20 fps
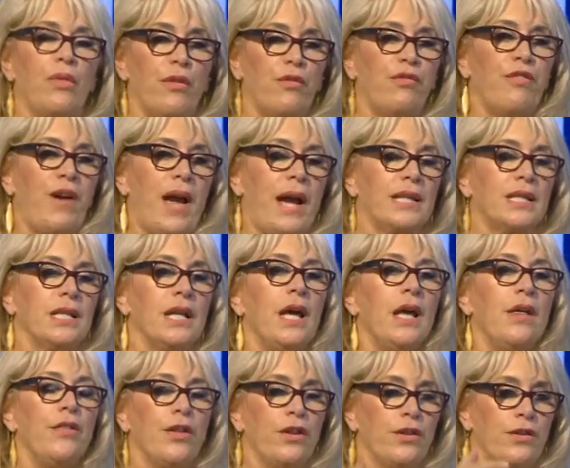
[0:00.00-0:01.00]
the fact
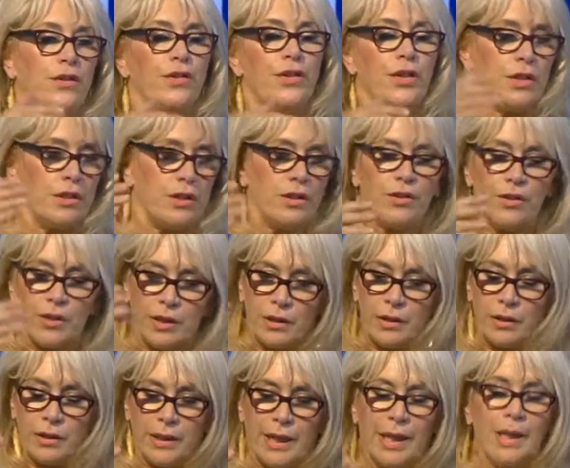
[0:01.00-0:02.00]
that, that,
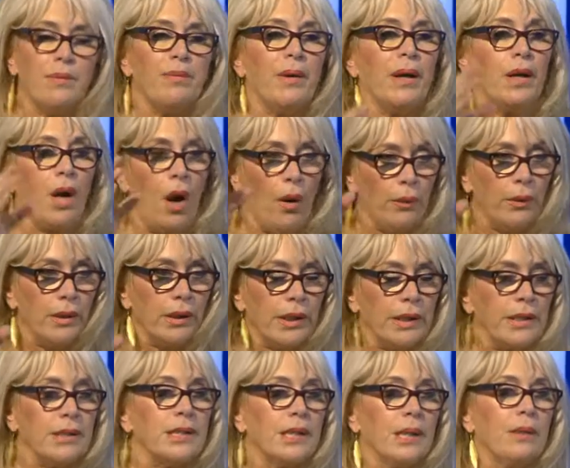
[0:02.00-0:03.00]
that Labour
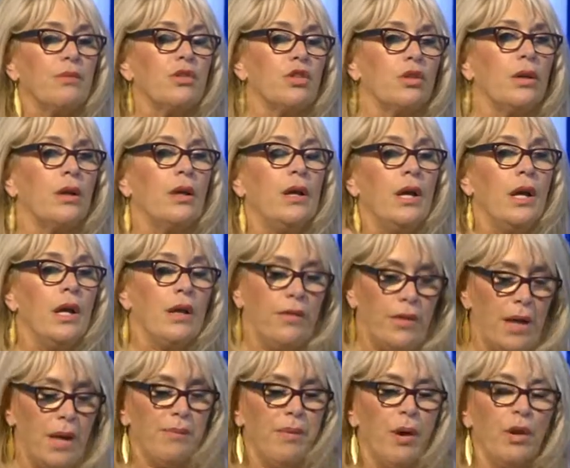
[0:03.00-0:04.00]
currently seems to,
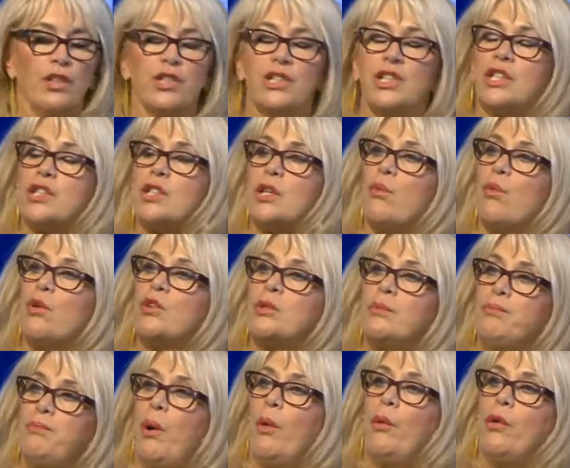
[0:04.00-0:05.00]
their policy is they want to
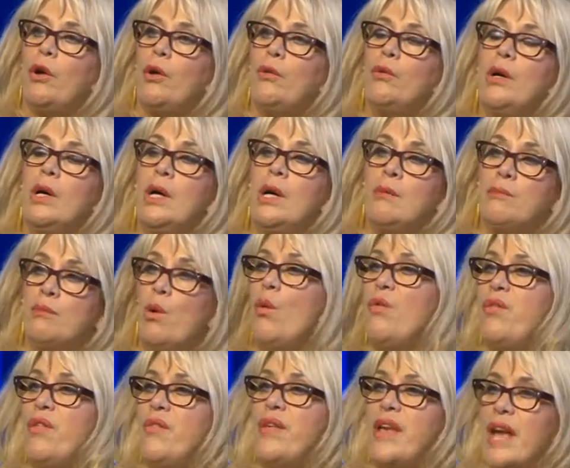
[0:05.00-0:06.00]
borrow more
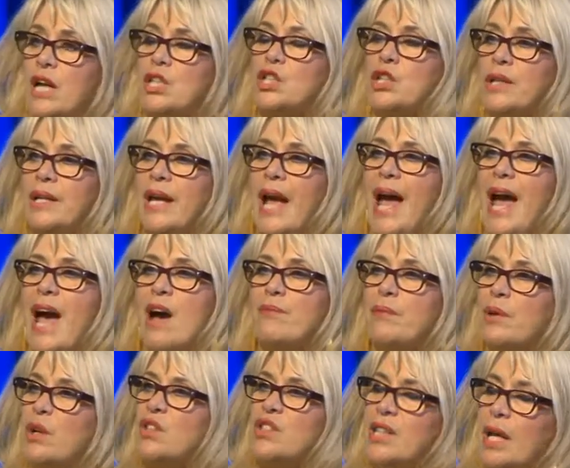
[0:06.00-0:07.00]
than they actually have,
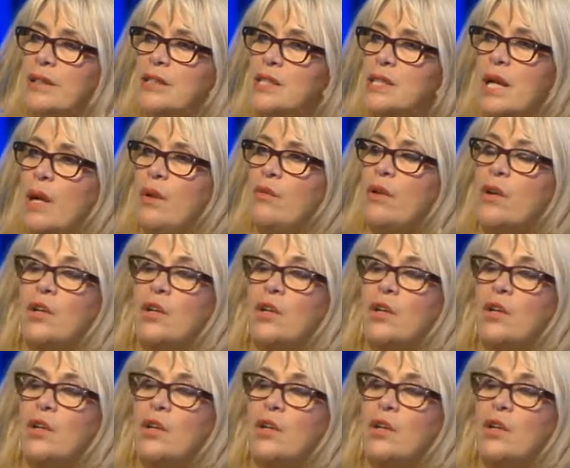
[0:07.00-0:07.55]
because that is terrifying,